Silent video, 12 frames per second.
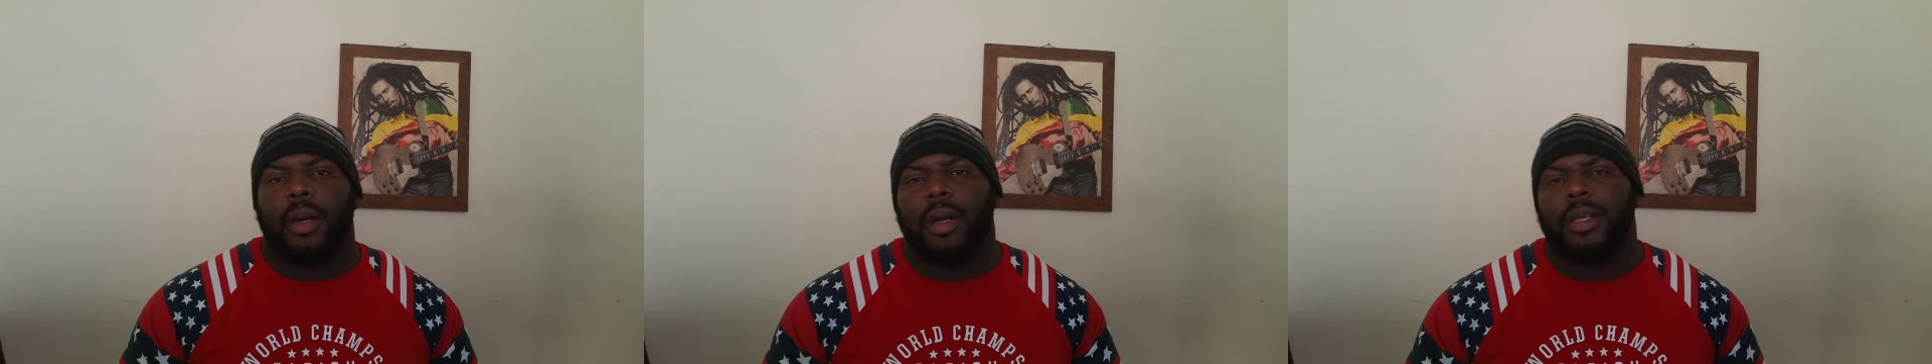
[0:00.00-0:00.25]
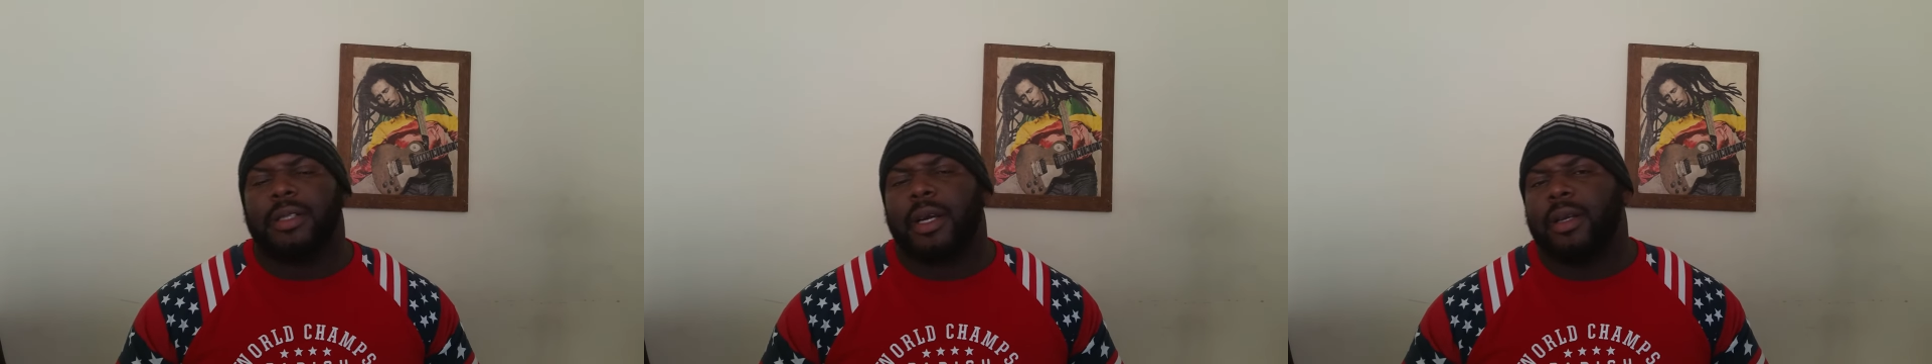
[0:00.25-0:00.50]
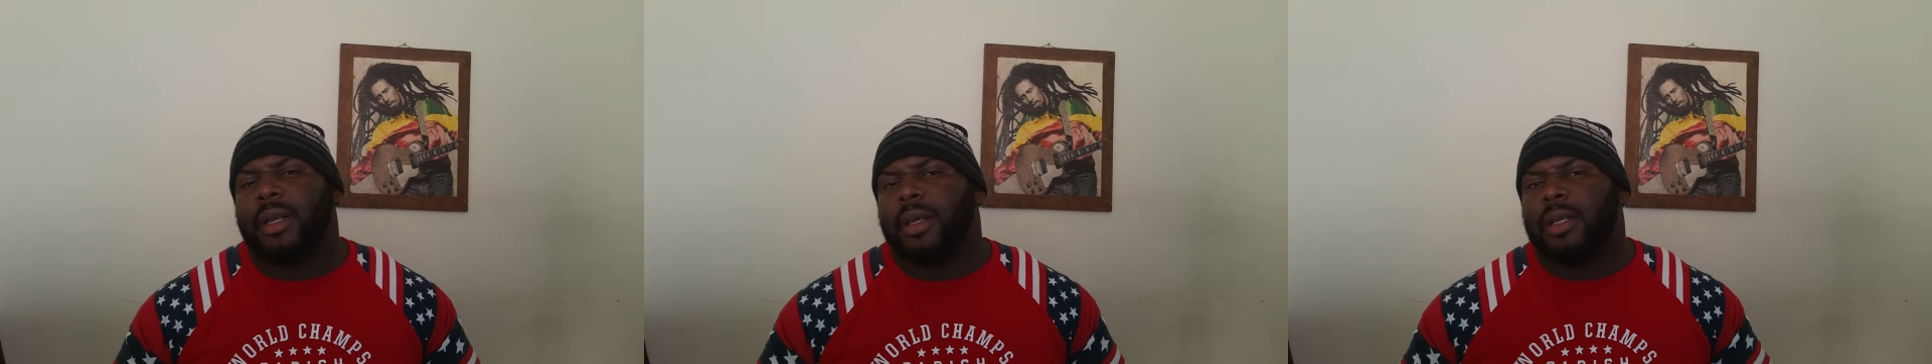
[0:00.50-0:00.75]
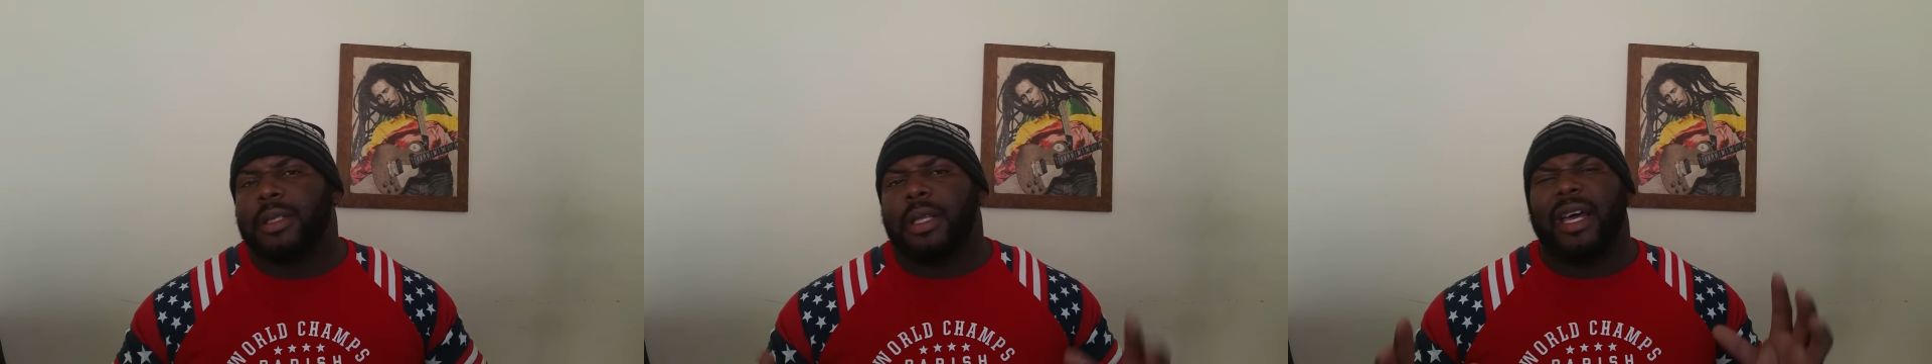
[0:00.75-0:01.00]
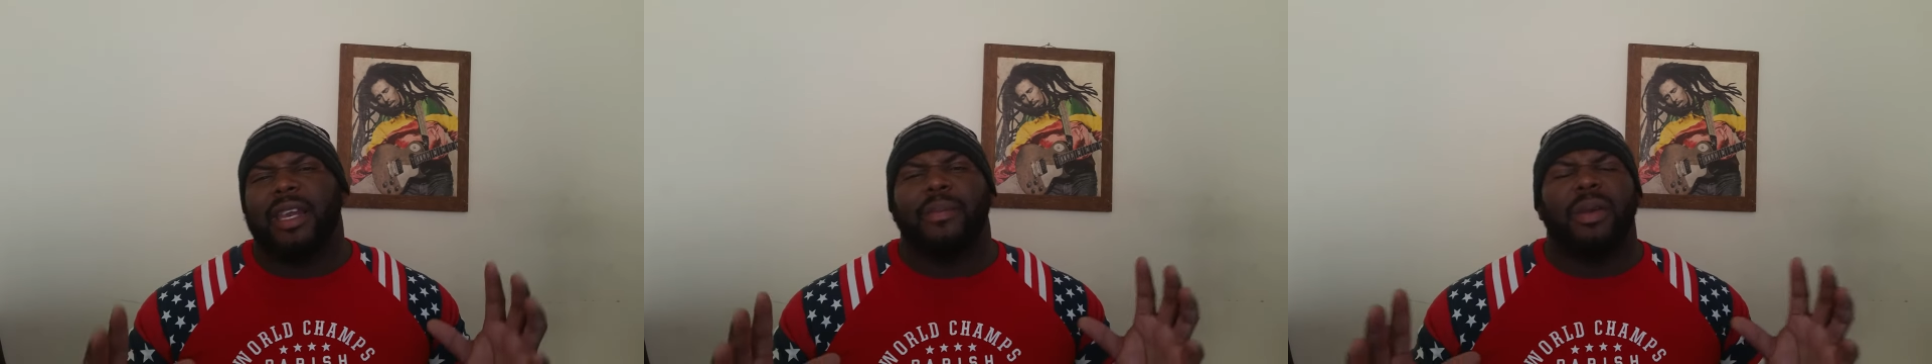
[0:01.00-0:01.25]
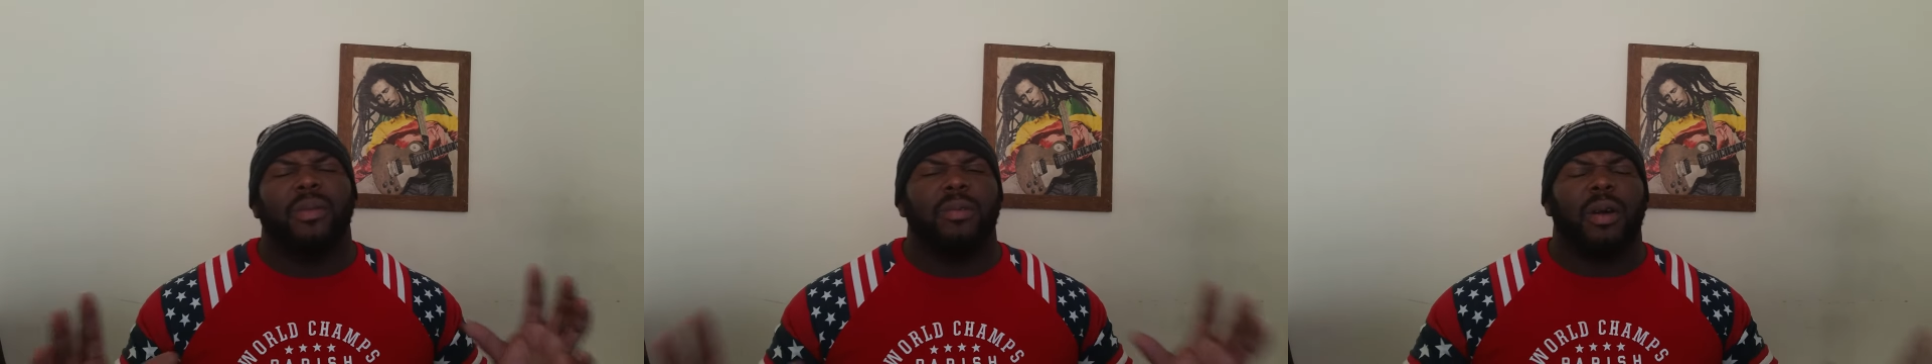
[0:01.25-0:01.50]
artists out there there's a lot of
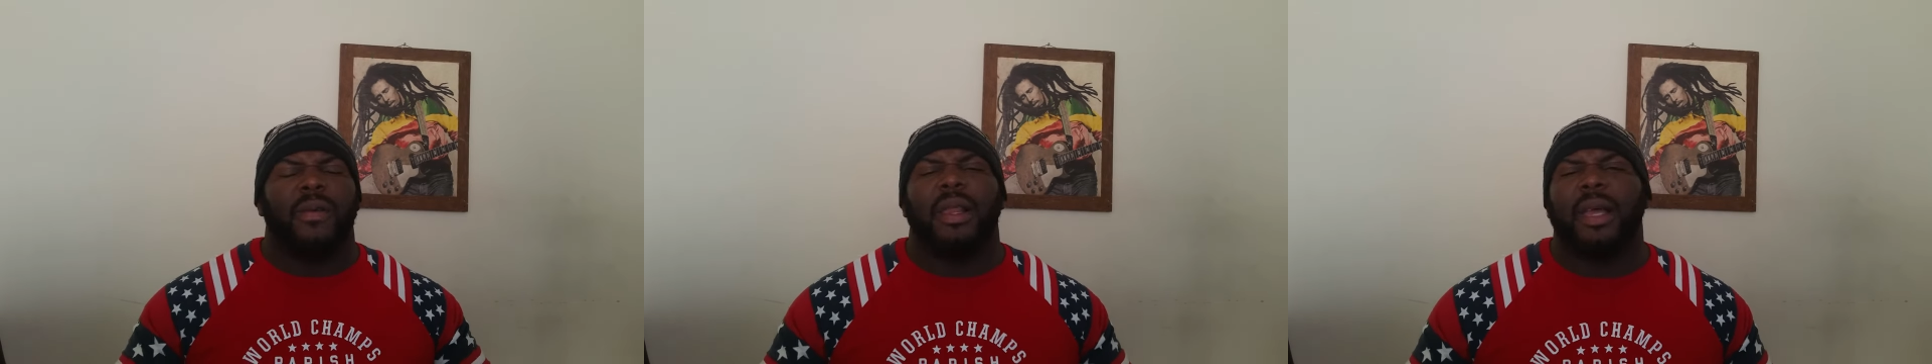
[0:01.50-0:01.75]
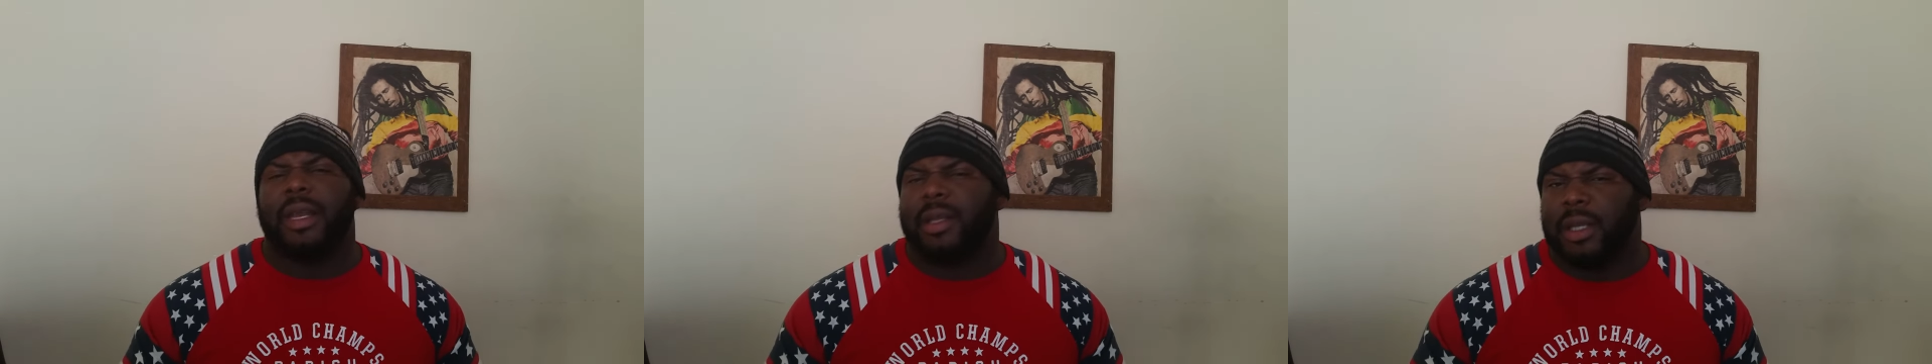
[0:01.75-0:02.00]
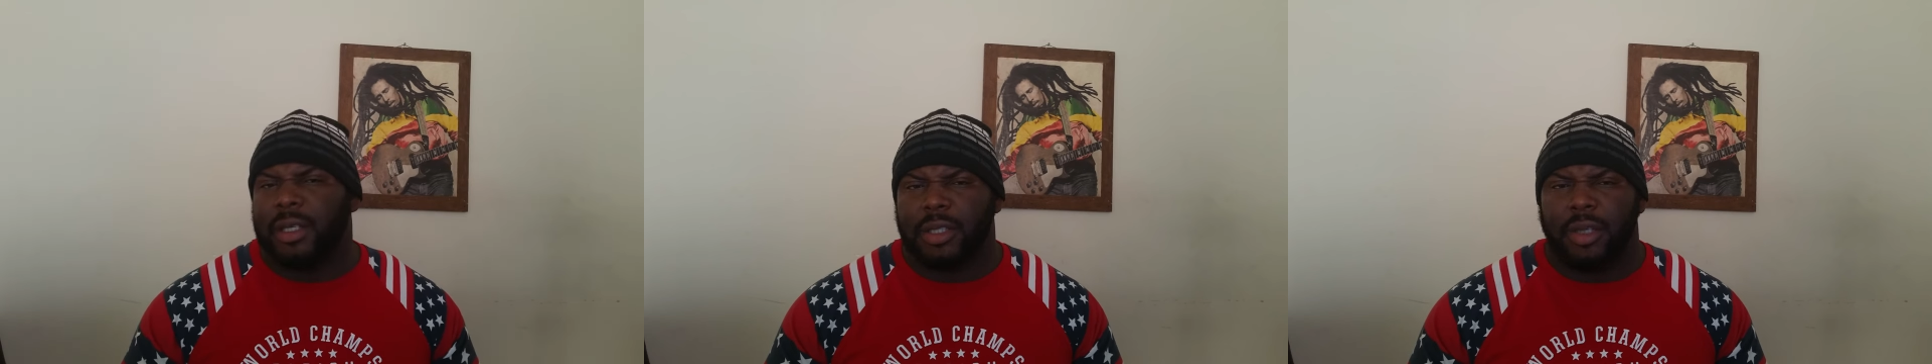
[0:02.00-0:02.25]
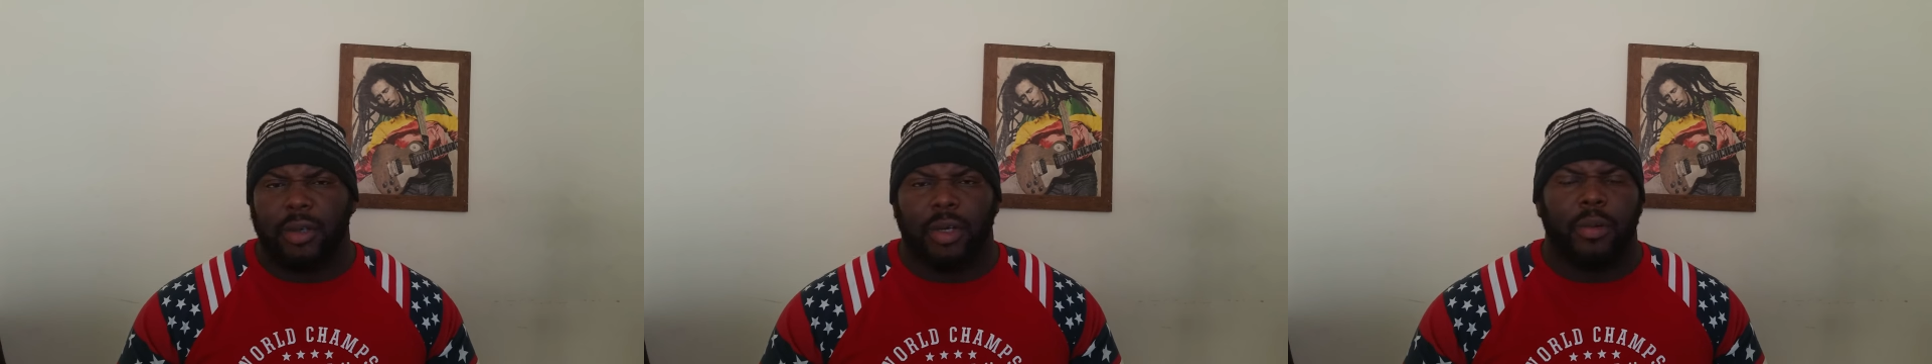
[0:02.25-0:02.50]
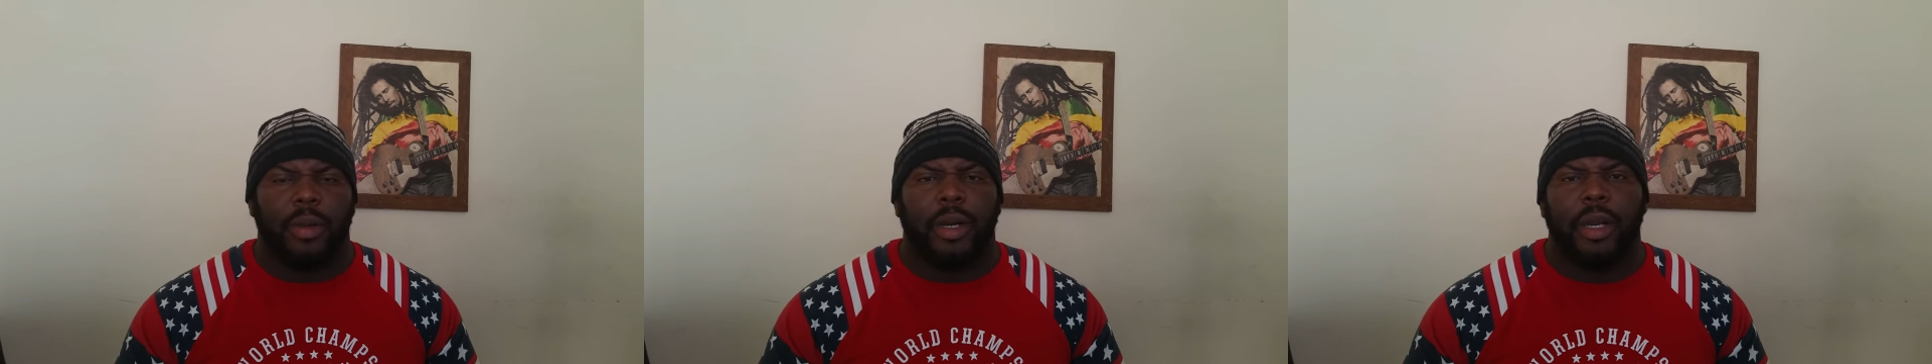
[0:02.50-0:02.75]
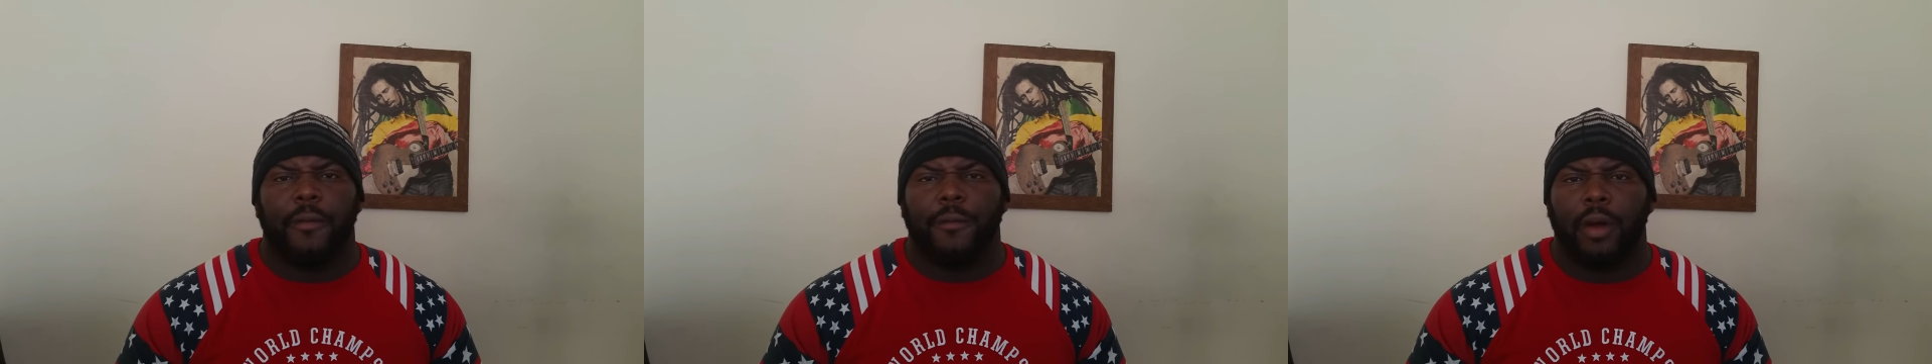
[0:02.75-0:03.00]
people who have a lot of things going on where
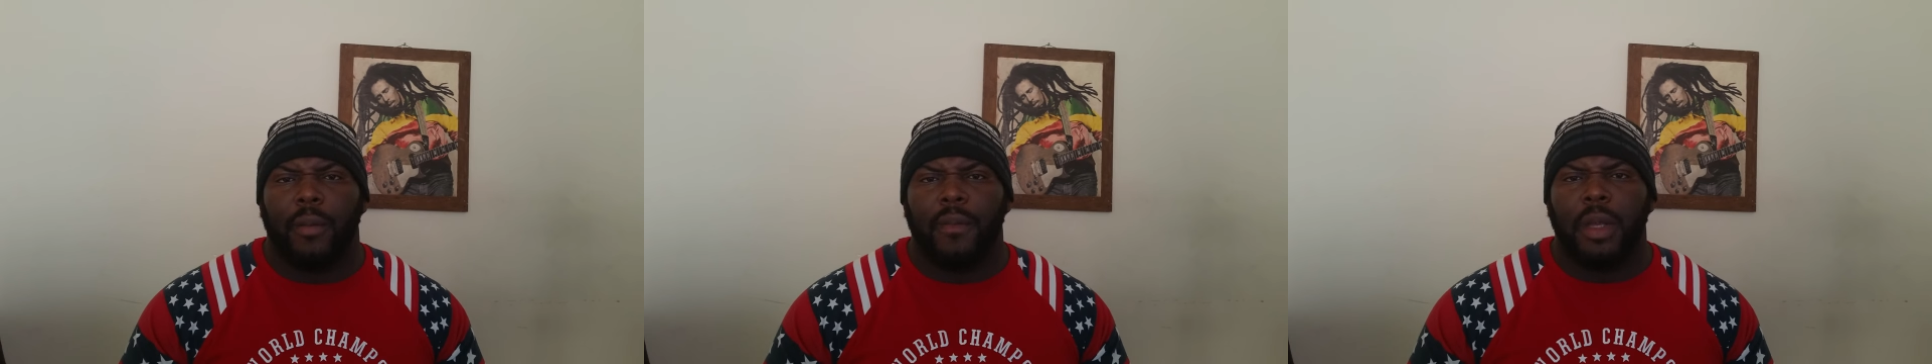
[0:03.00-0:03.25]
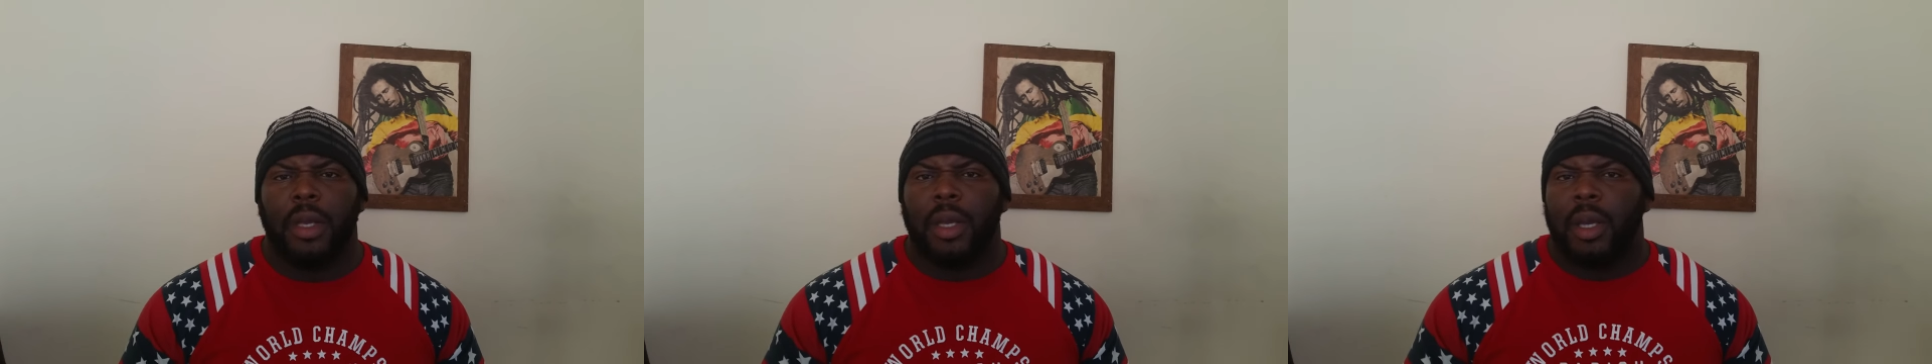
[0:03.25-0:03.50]
they're from